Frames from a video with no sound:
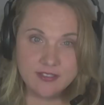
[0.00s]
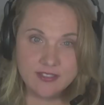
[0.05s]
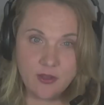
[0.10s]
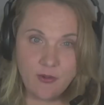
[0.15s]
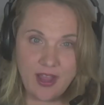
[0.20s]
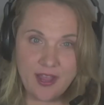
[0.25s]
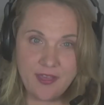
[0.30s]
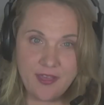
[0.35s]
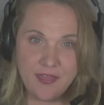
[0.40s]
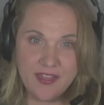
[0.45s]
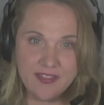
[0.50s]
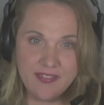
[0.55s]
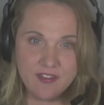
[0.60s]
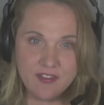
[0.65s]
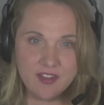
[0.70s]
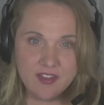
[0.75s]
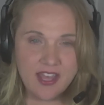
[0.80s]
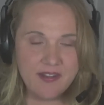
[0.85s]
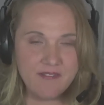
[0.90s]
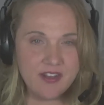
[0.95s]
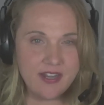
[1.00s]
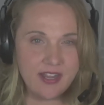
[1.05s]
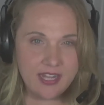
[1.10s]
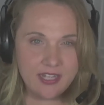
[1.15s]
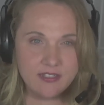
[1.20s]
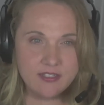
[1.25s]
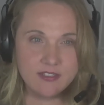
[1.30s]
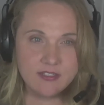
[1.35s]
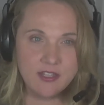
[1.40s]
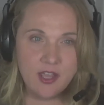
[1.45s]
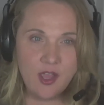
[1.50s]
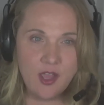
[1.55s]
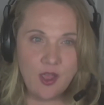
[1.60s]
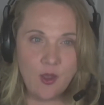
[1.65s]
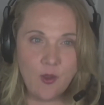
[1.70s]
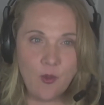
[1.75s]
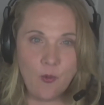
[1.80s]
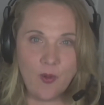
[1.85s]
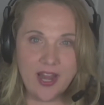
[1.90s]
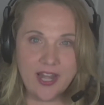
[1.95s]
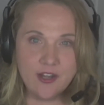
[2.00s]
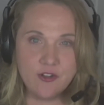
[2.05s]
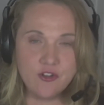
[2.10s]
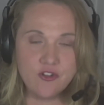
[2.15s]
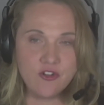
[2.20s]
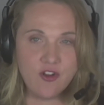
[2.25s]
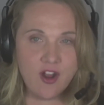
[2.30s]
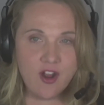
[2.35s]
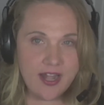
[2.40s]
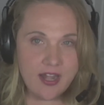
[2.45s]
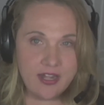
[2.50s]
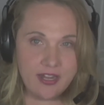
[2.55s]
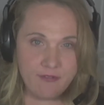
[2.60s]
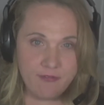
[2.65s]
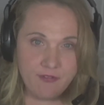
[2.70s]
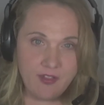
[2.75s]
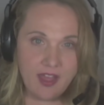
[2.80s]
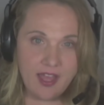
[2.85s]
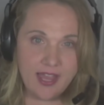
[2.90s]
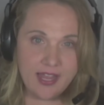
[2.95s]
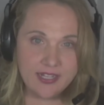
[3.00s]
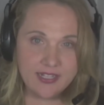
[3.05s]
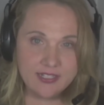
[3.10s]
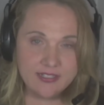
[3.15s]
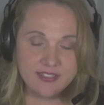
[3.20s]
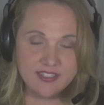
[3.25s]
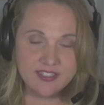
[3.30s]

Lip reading: So I think that's kind of a nice way to try to reflect.